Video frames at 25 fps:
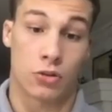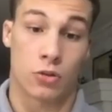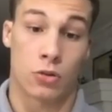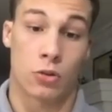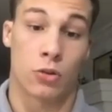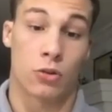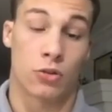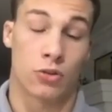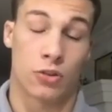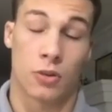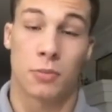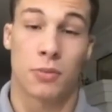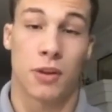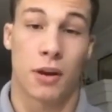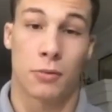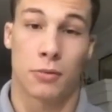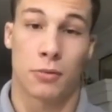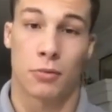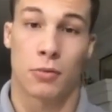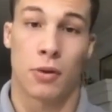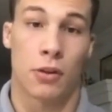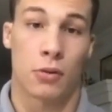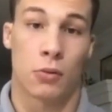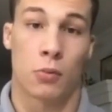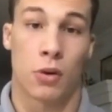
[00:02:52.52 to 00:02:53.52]
girls, sometimes I'd
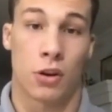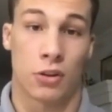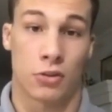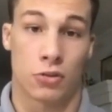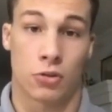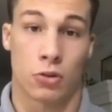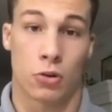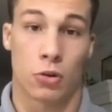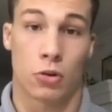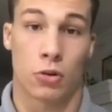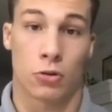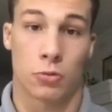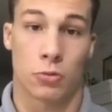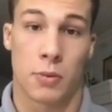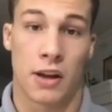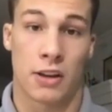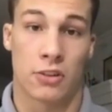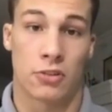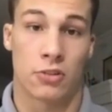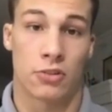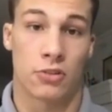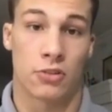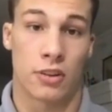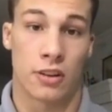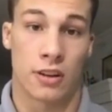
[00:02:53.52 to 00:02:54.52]
rather watch girls'
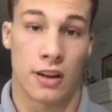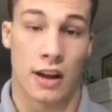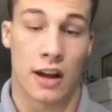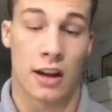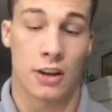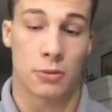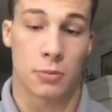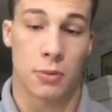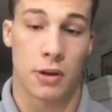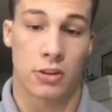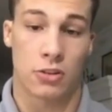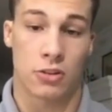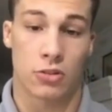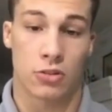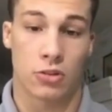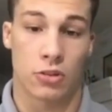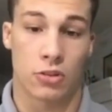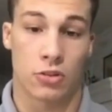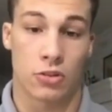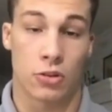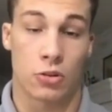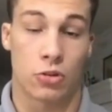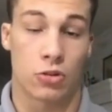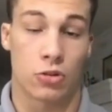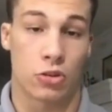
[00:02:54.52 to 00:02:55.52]
matches than guys' matches, because
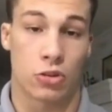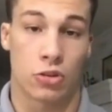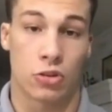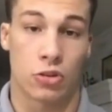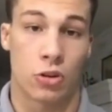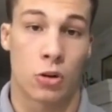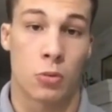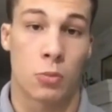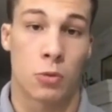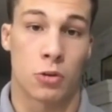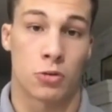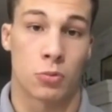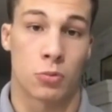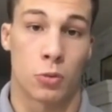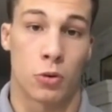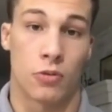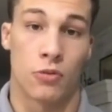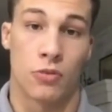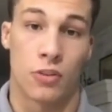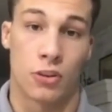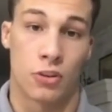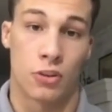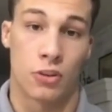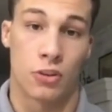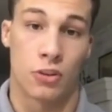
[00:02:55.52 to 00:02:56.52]
they're just so much more
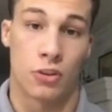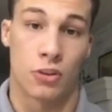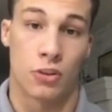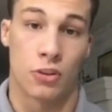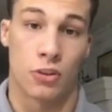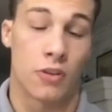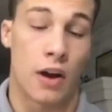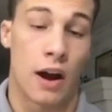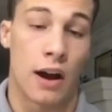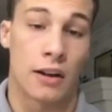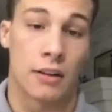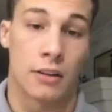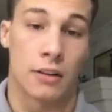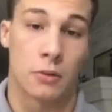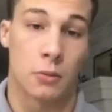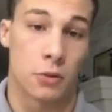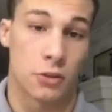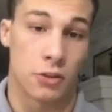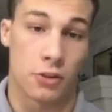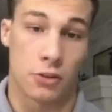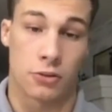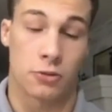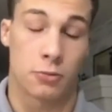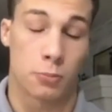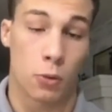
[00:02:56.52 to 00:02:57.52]
vicious and violent with
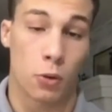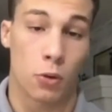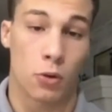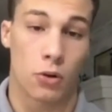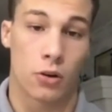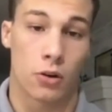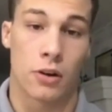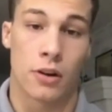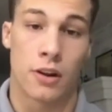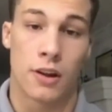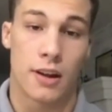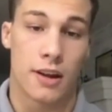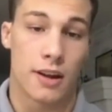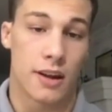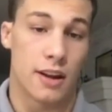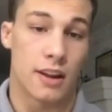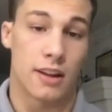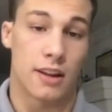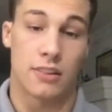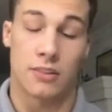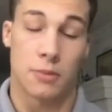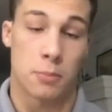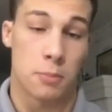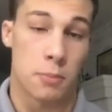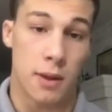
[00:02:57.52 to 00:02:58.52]
the sport, and
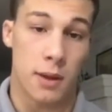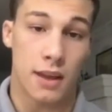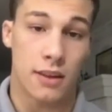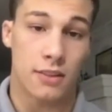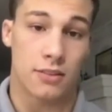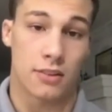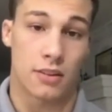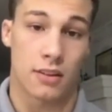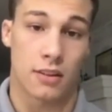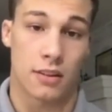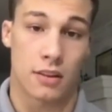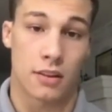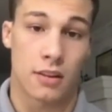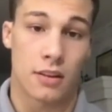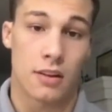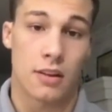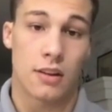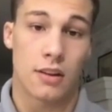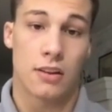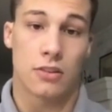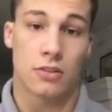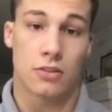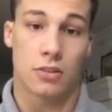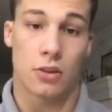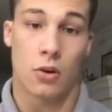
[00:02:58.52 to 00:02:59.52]
it's
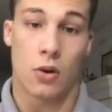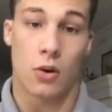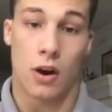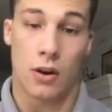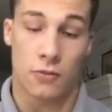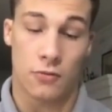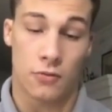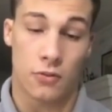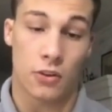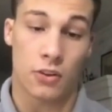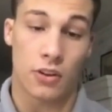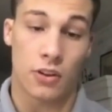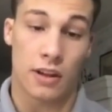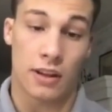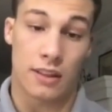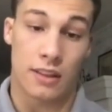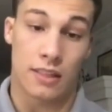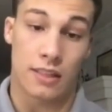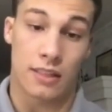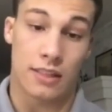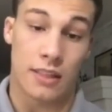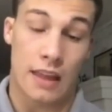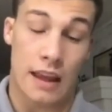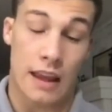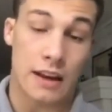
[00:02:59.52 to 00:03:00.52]
amazing. So I feel like
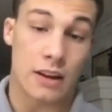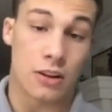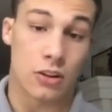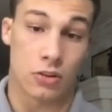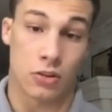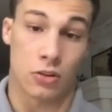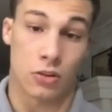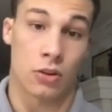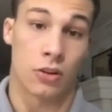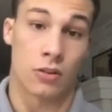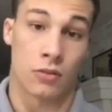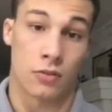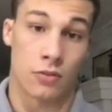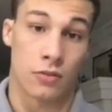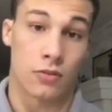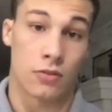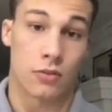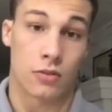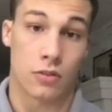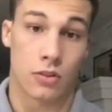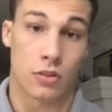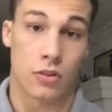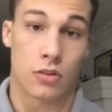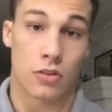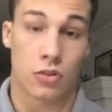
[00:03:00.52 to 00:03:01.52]
they deserve
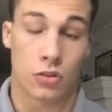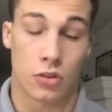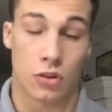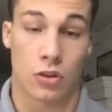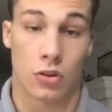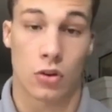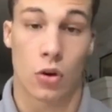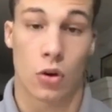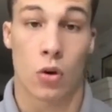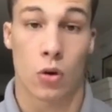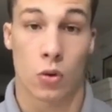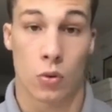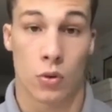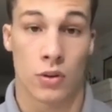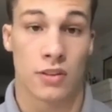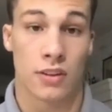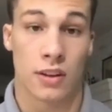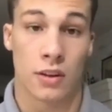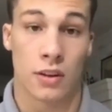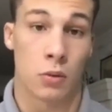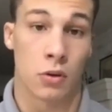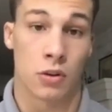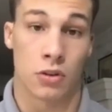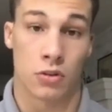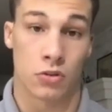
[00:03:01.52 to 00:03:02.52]
to go to a D1